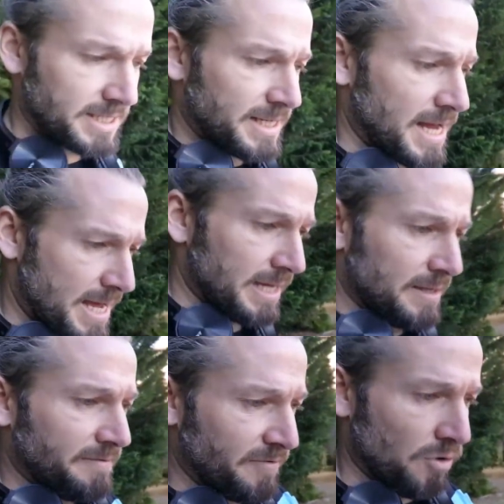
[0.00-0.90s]
today
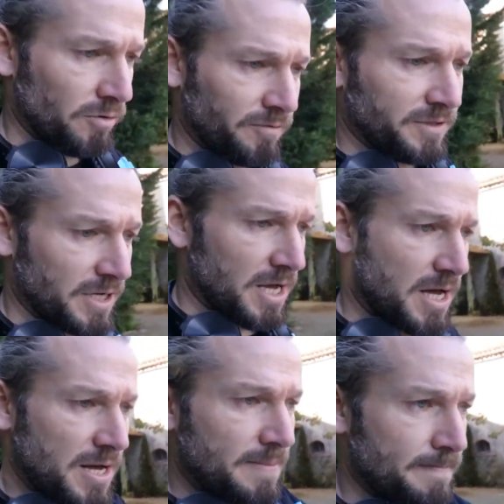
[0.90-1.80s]
involves
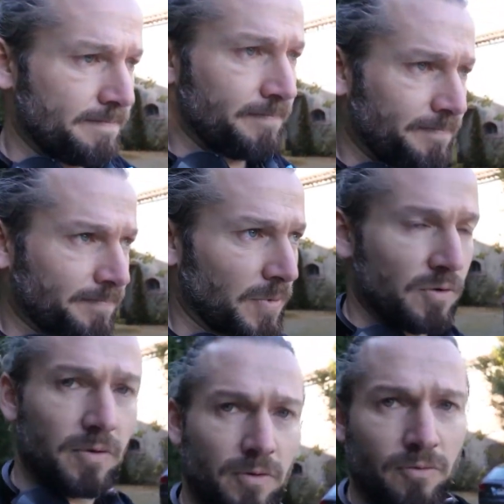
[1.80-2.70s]

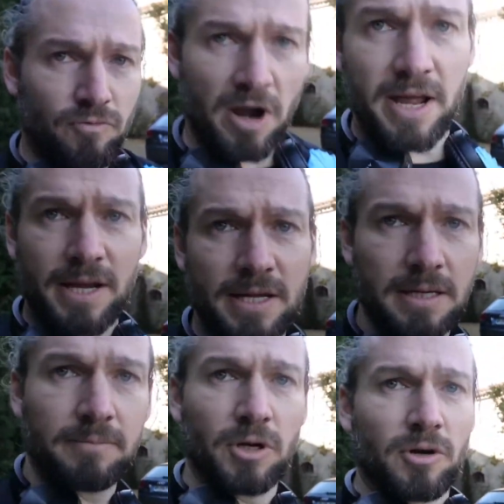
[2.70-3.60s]
running.
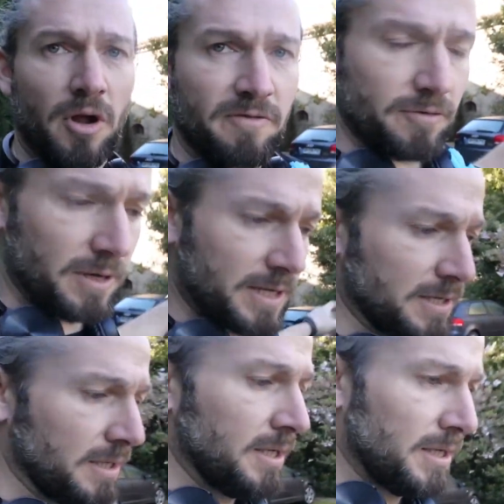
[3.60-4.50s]
I'm going to go for like
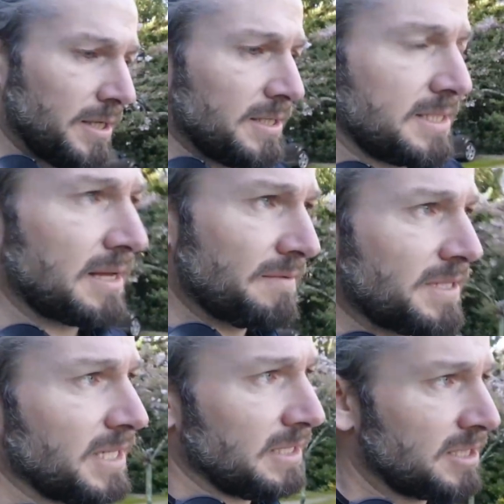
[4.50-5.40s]
a
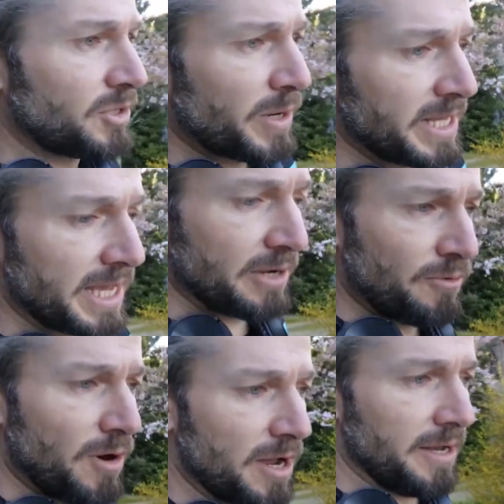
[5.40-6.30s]
17 to
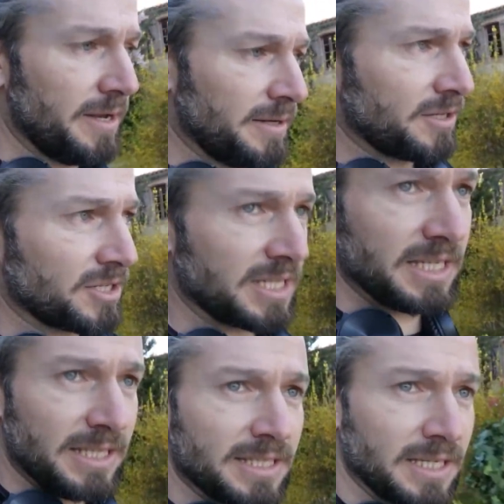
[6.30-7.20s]
20k run just to
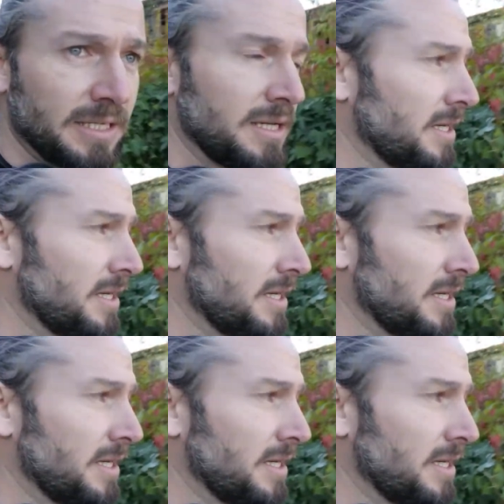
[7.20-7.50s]
ease in.